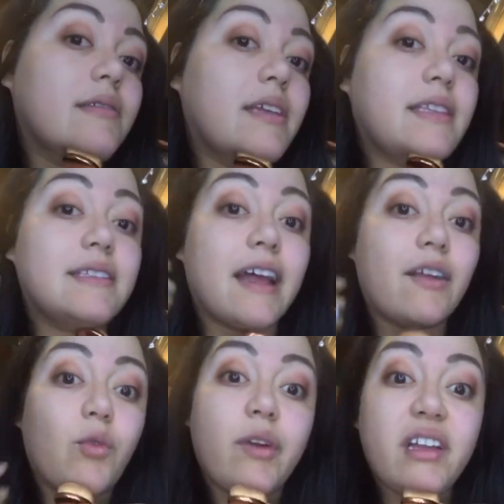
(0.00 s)
It's
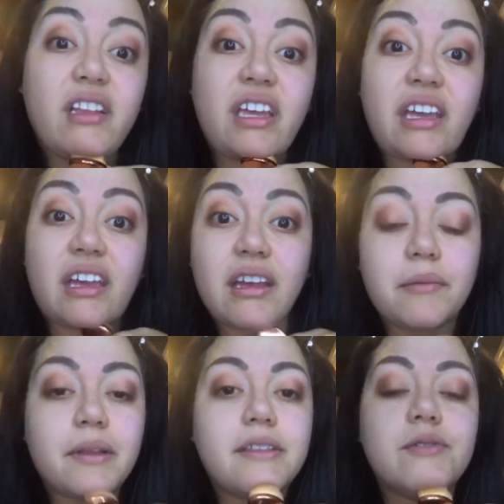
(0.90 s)
not oily. It
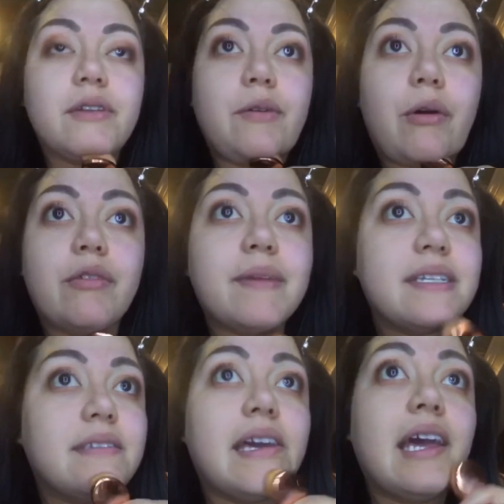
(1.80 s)
blends really well with my
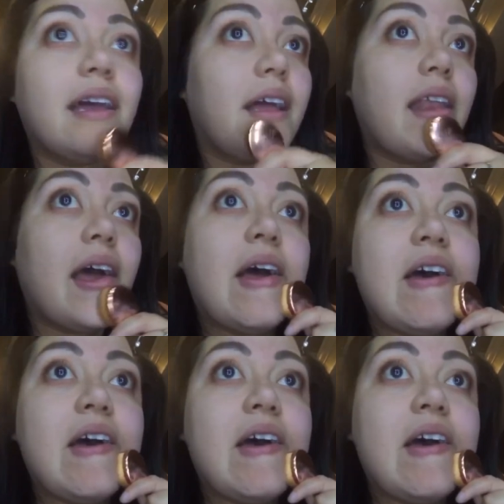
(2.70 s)
skin.